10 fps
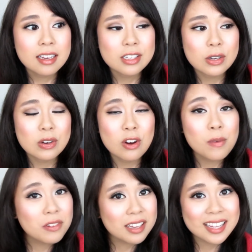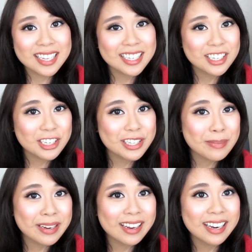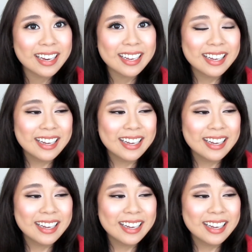So hopefully this is just the beginning.